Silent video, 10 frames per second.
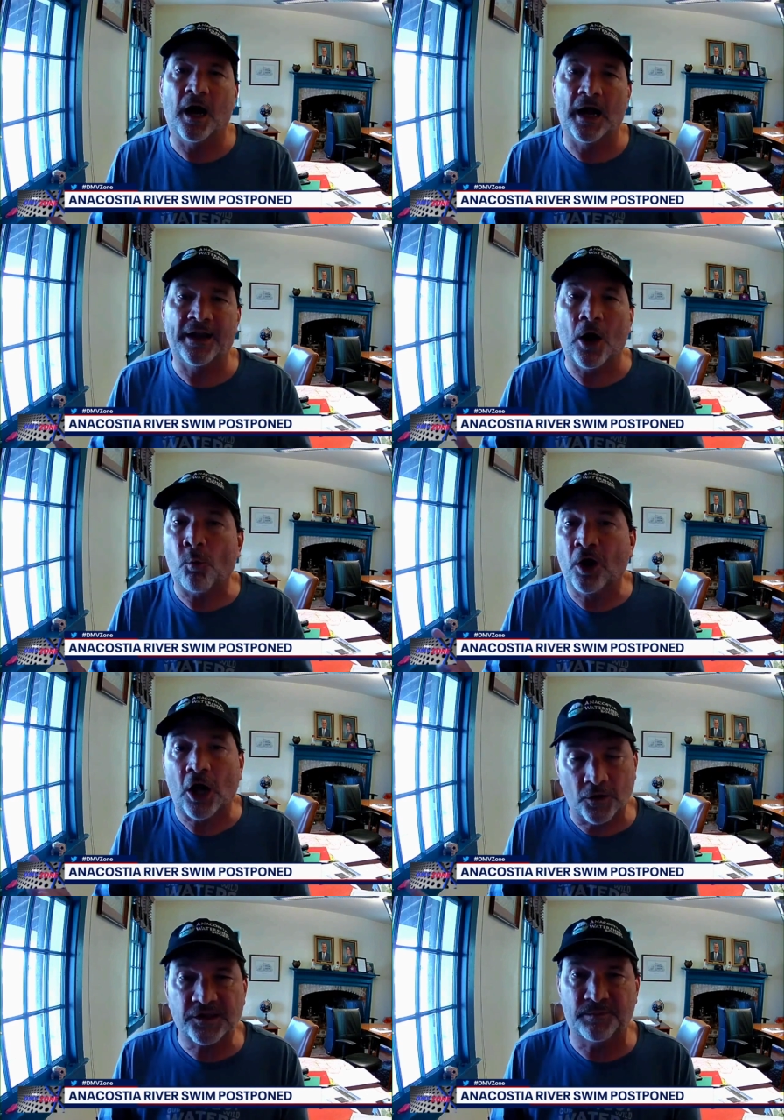and we'll
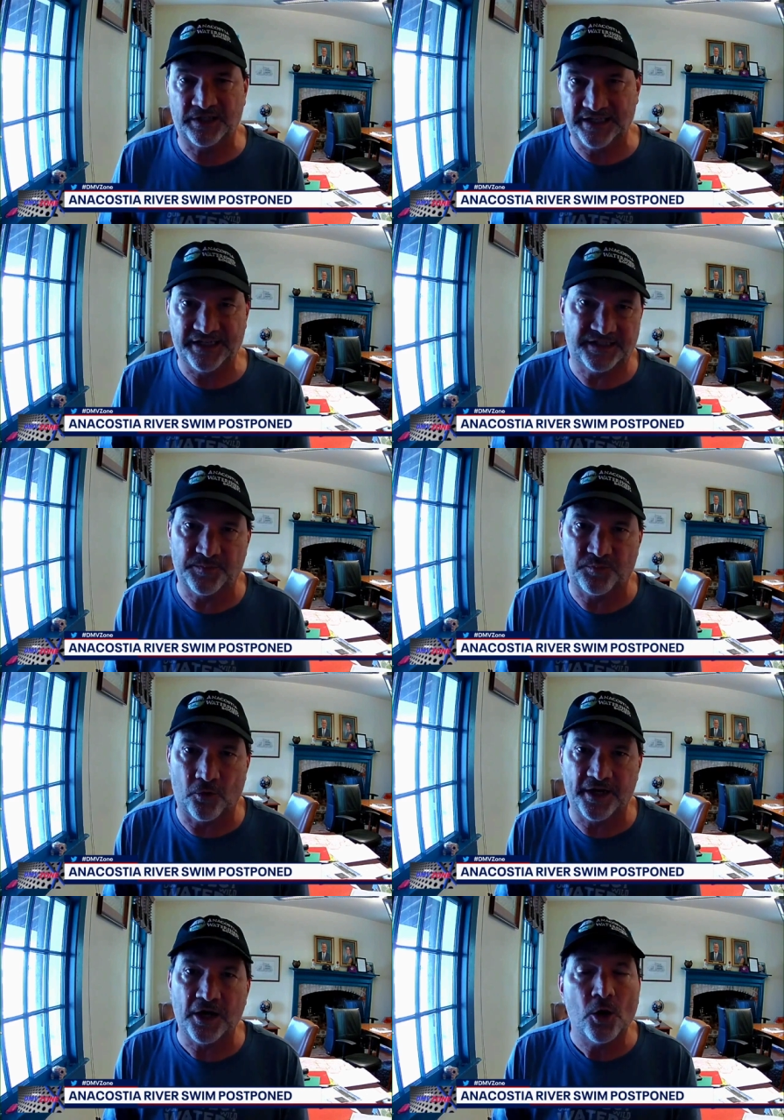ultimately get to the
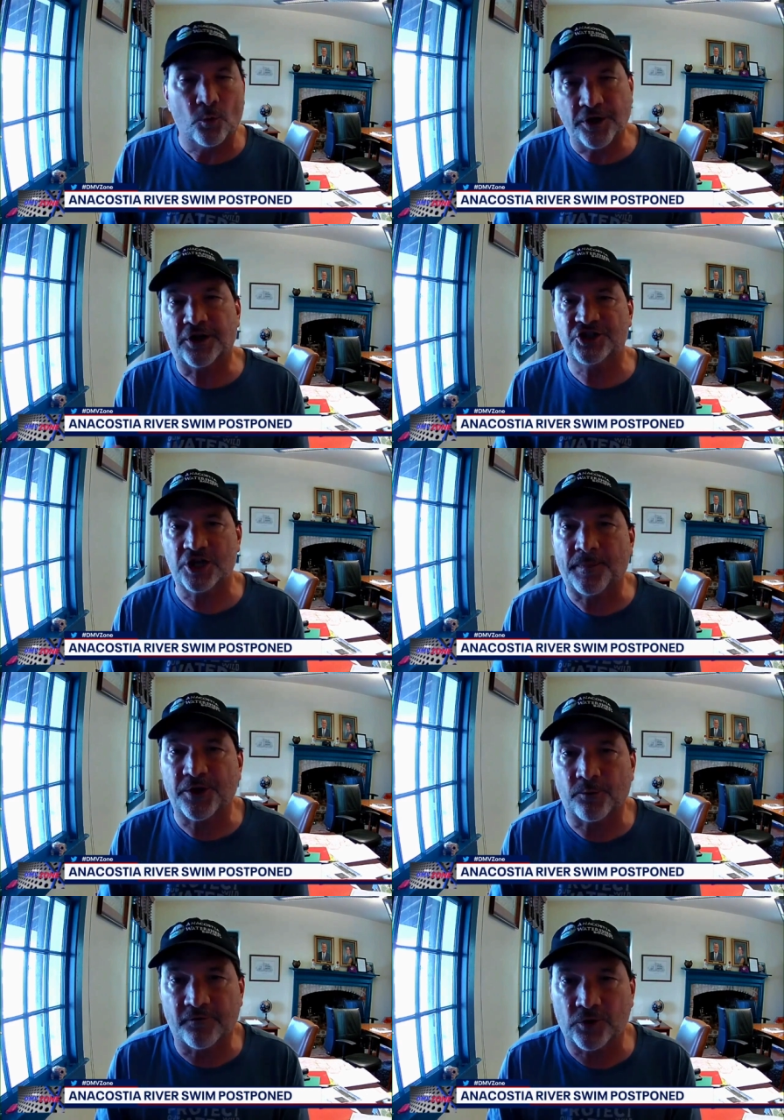point where you can jump in
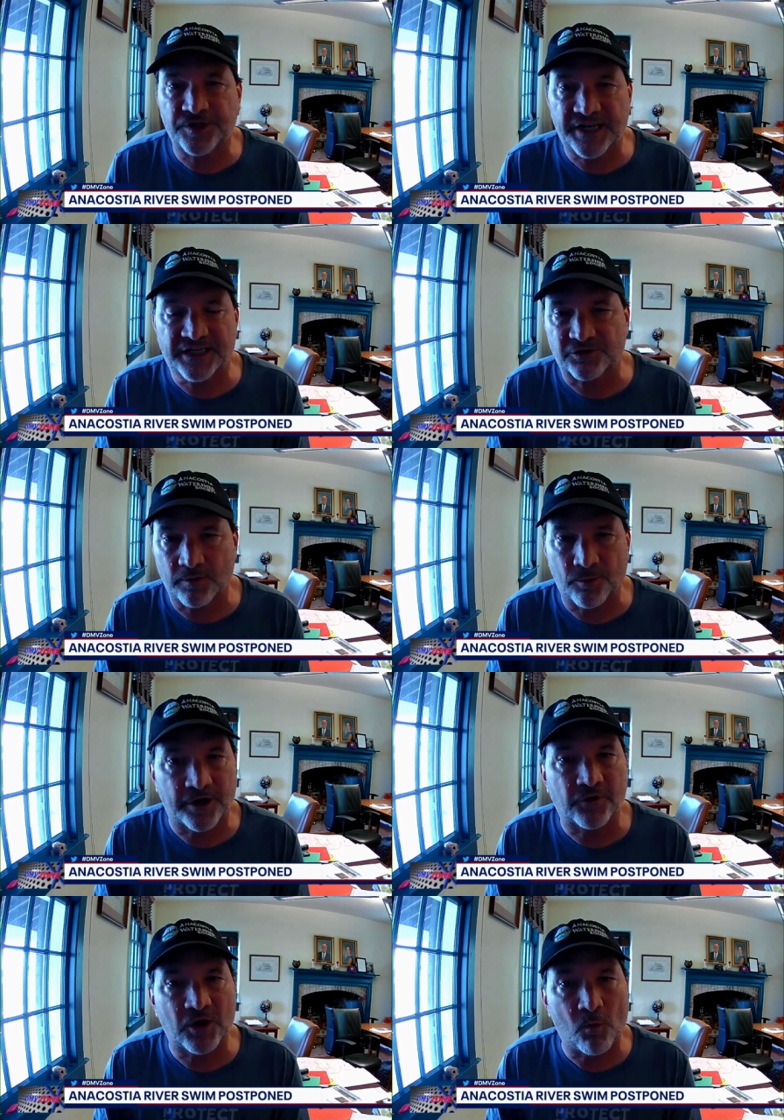the river and take a swim
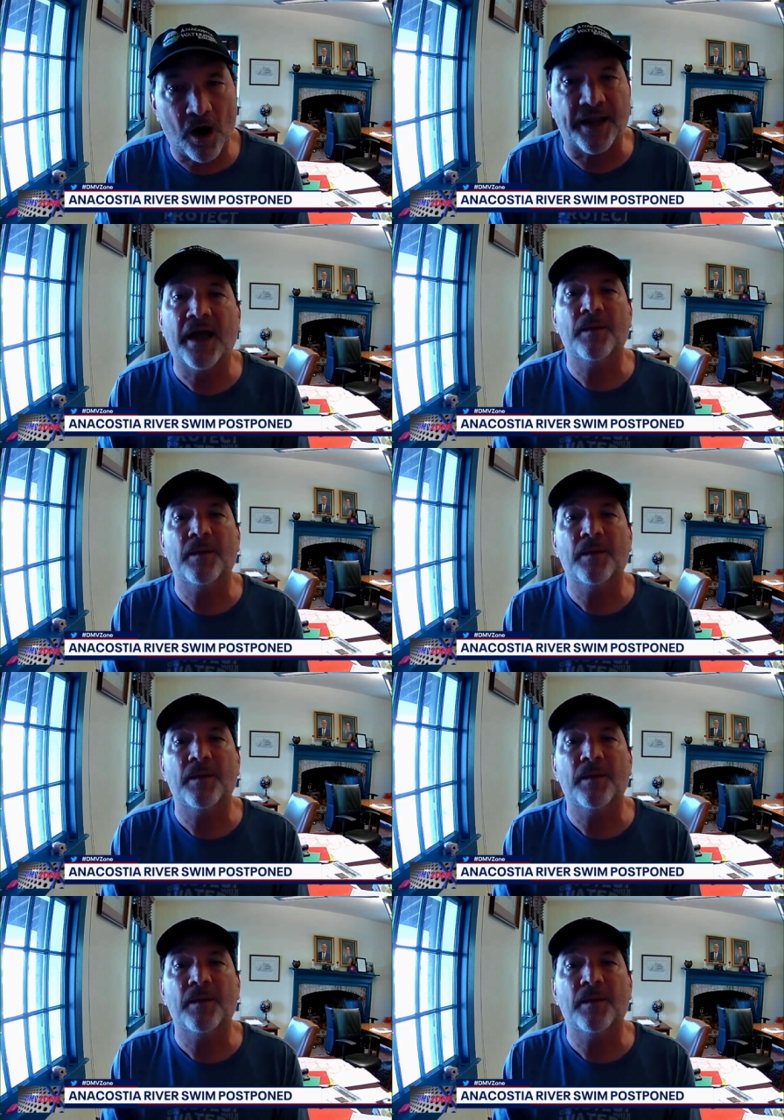whenever you want.